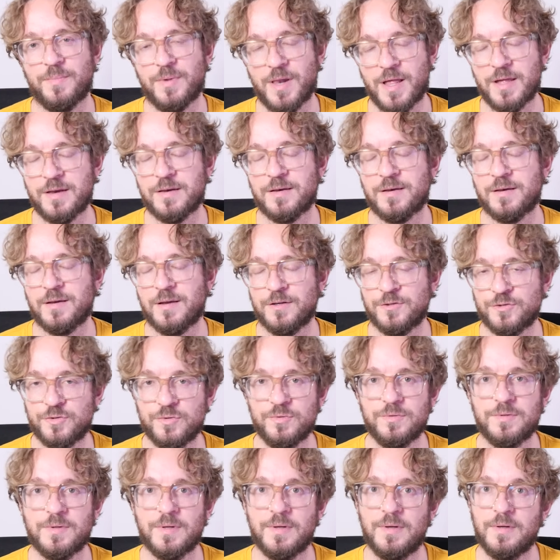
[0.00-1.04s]
plan, and
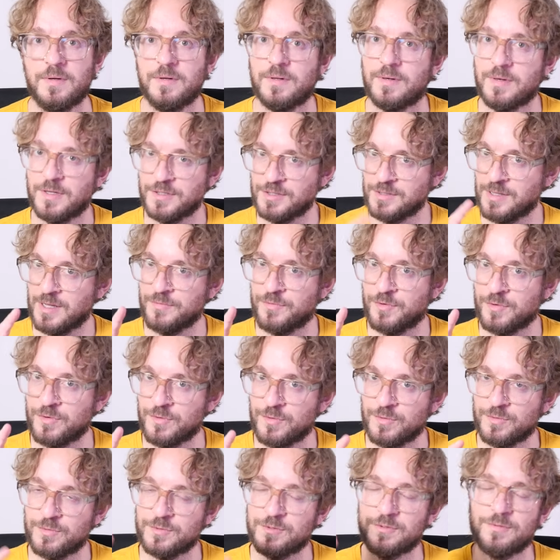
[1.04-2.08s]
shoot. Legendary
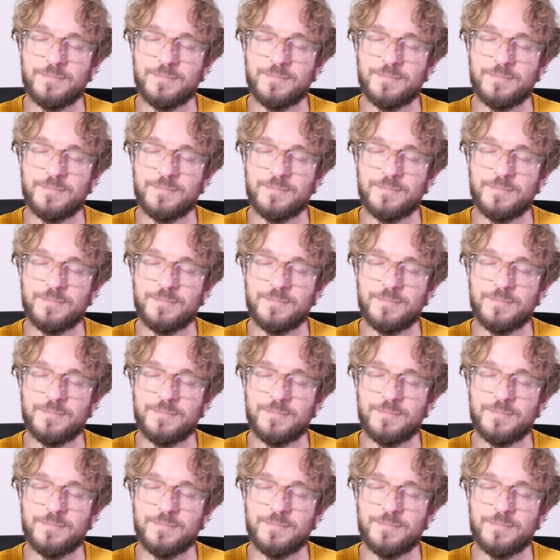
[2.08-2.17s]
Photos.